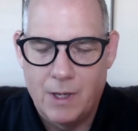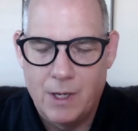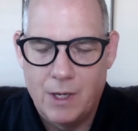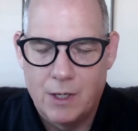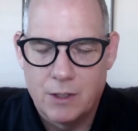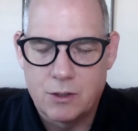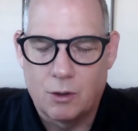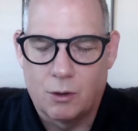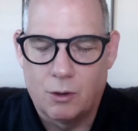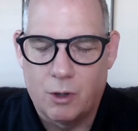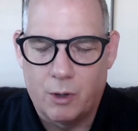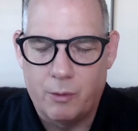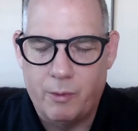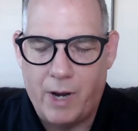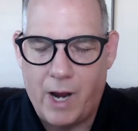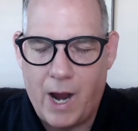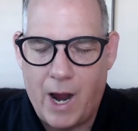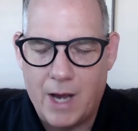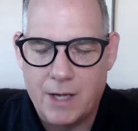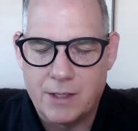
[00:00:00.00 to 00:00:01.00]
So, Lord,
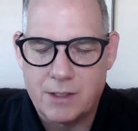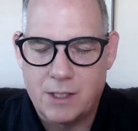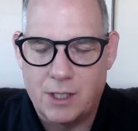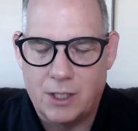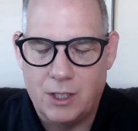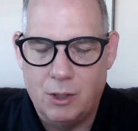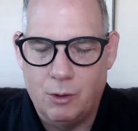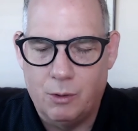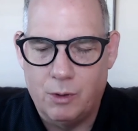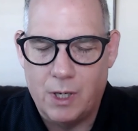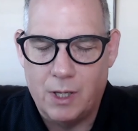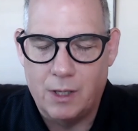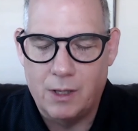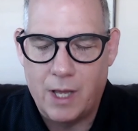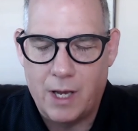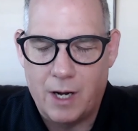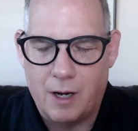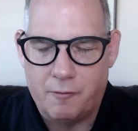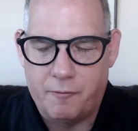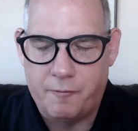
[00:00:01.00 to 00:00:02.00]
we ask that you would
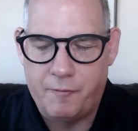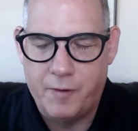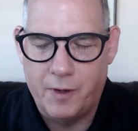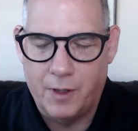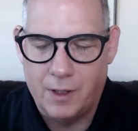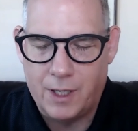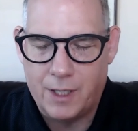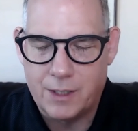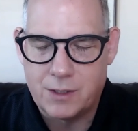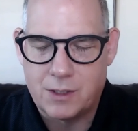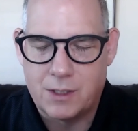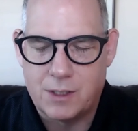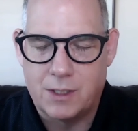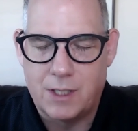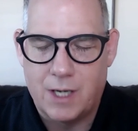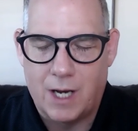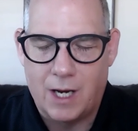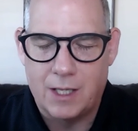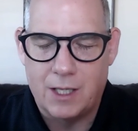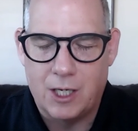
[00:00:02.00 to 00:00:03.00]
let it fill us
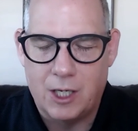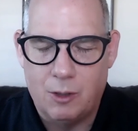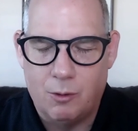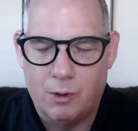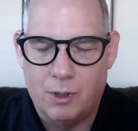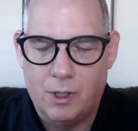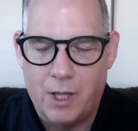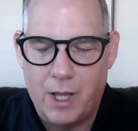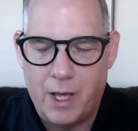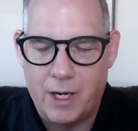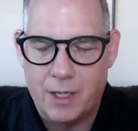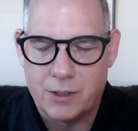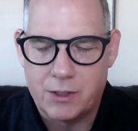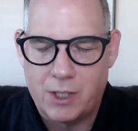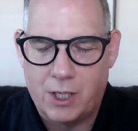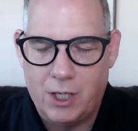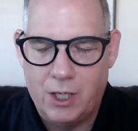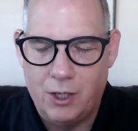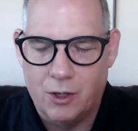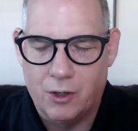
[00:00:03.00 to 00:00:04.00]
today, that you would let us
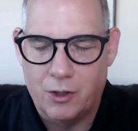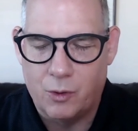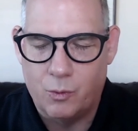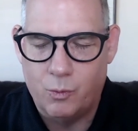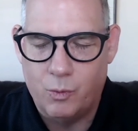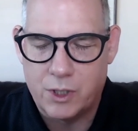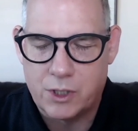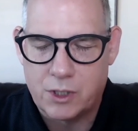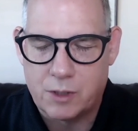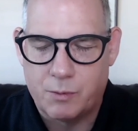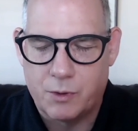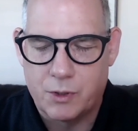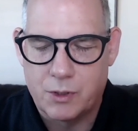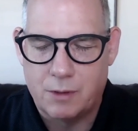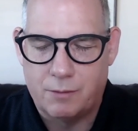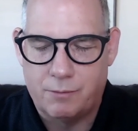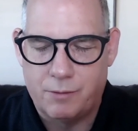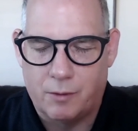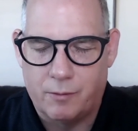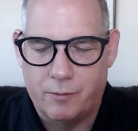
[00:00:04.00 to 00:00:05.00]
hear the whispers
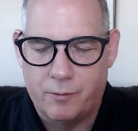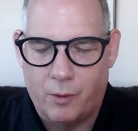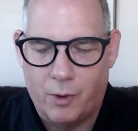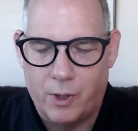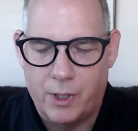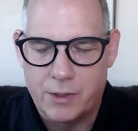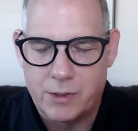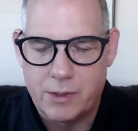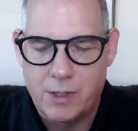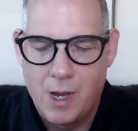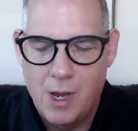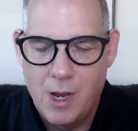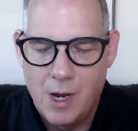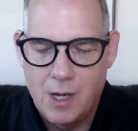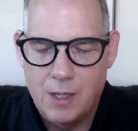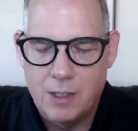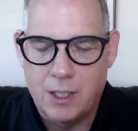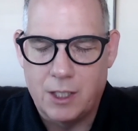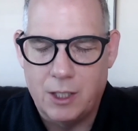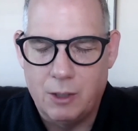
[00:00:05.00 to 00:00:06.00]
of your voice,
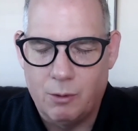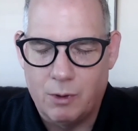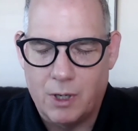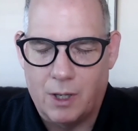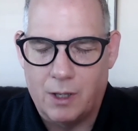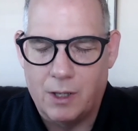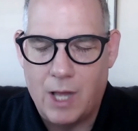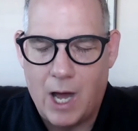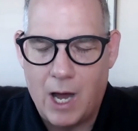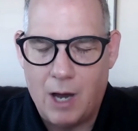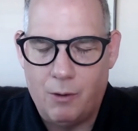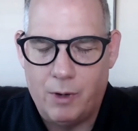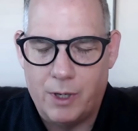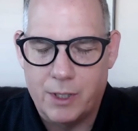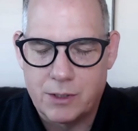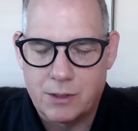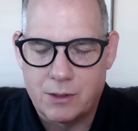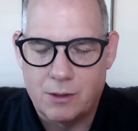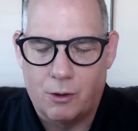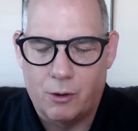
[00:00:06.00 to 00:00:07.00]
that you would allow
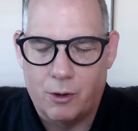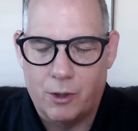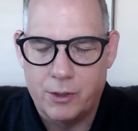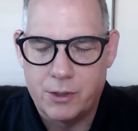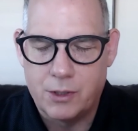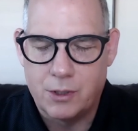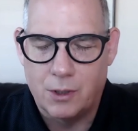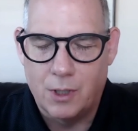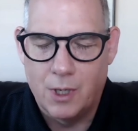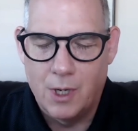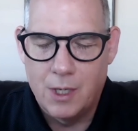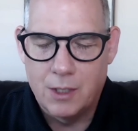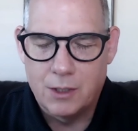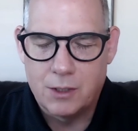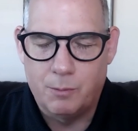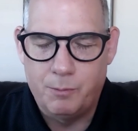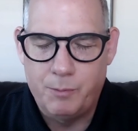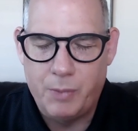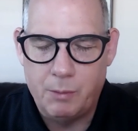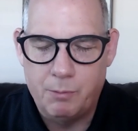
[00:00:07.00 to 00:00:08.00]
us, Lord, to
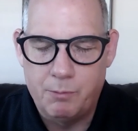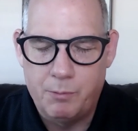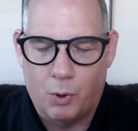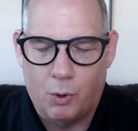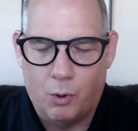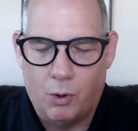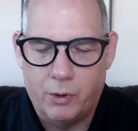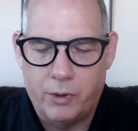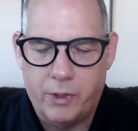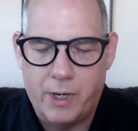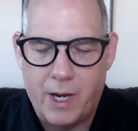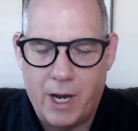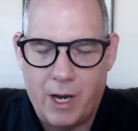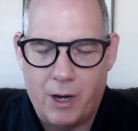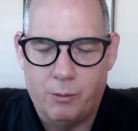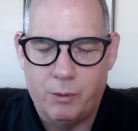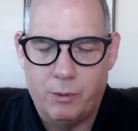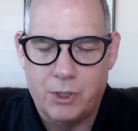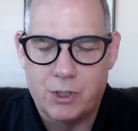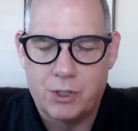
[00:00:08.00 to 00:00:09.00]
be bold in
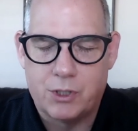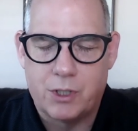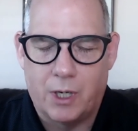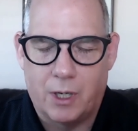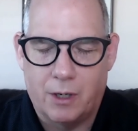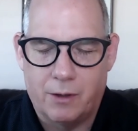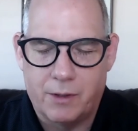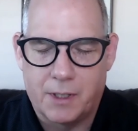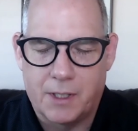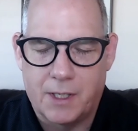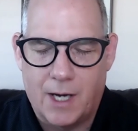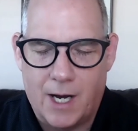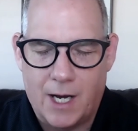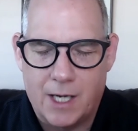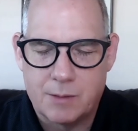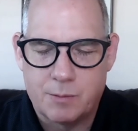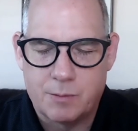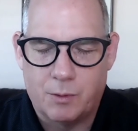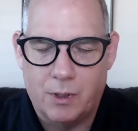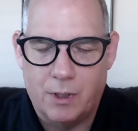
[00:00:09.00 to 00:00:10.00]
how we share the
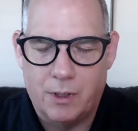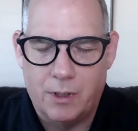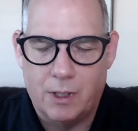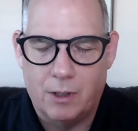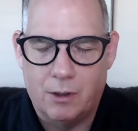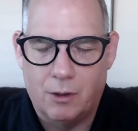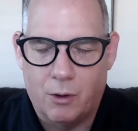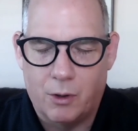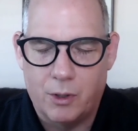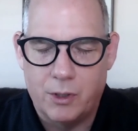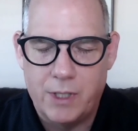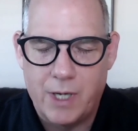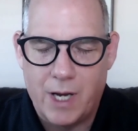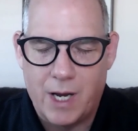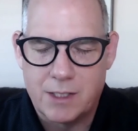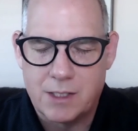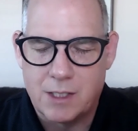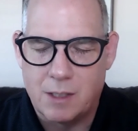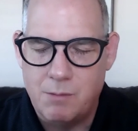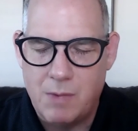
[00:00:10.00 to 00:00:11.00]
gospel, and that, Lord,
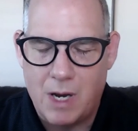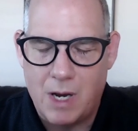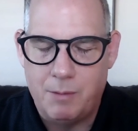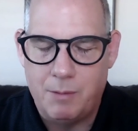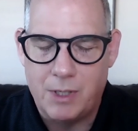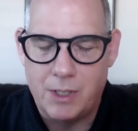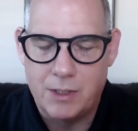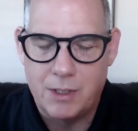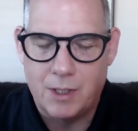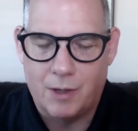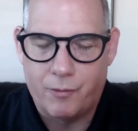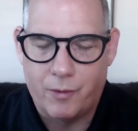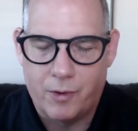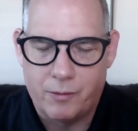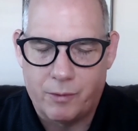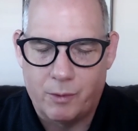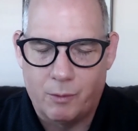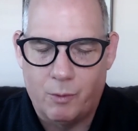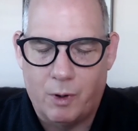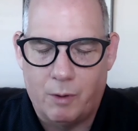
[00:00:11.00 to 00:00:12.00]
yes, it may be
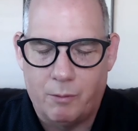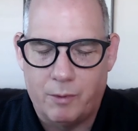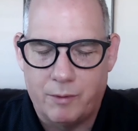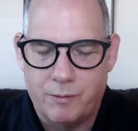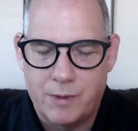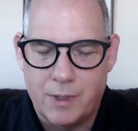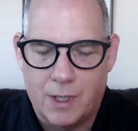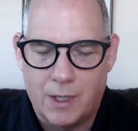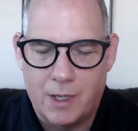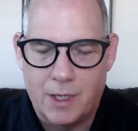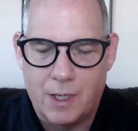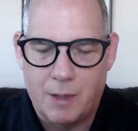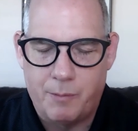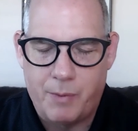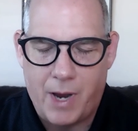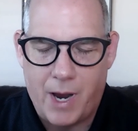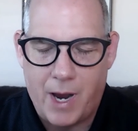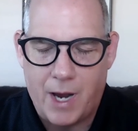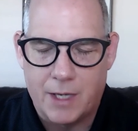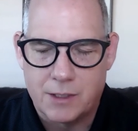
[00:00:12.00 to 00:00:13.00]
different from what we've done in the
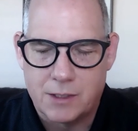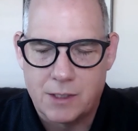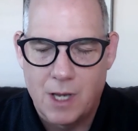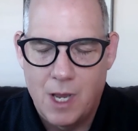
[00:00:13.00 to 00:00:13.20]
past,